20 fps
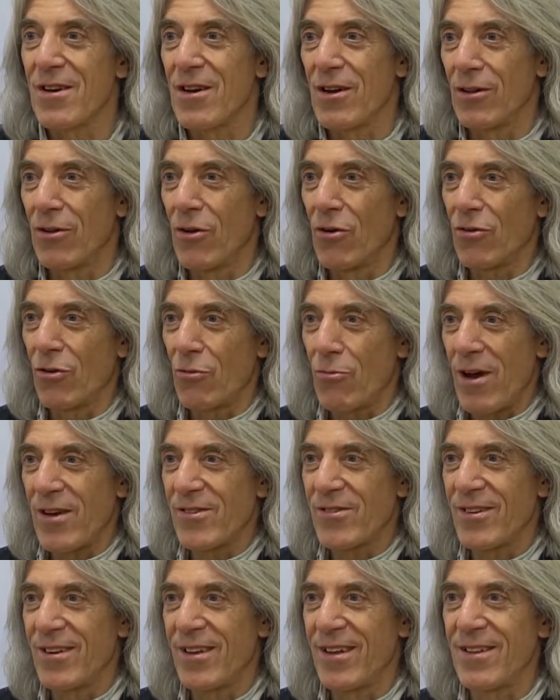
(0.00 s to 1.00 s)
local
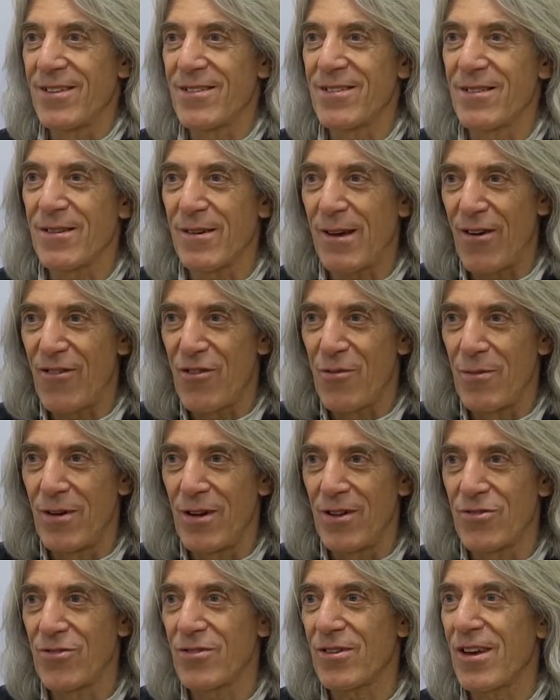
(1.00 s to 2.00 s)
residents,
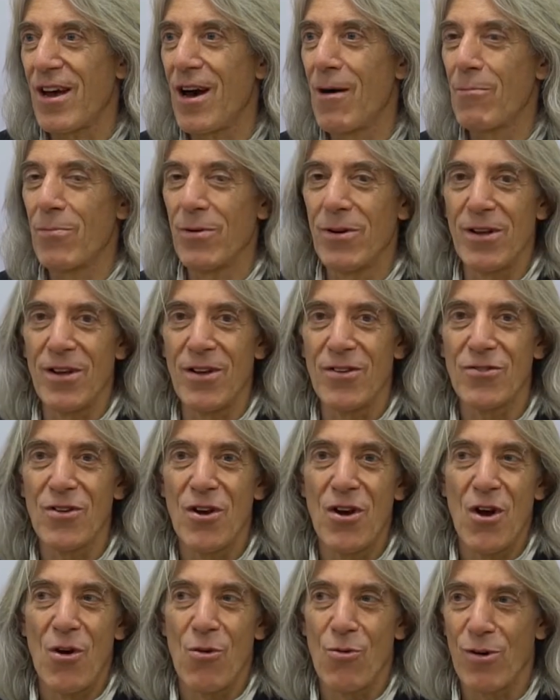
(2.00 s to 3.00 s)
governments, companies
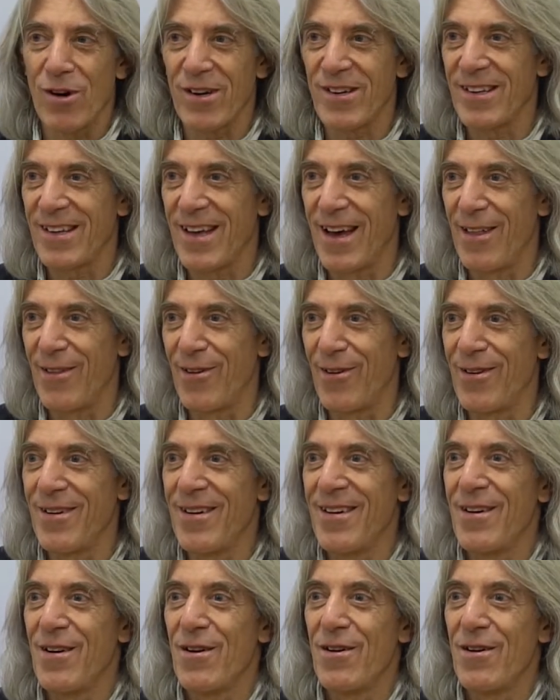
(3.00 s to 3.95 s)
work together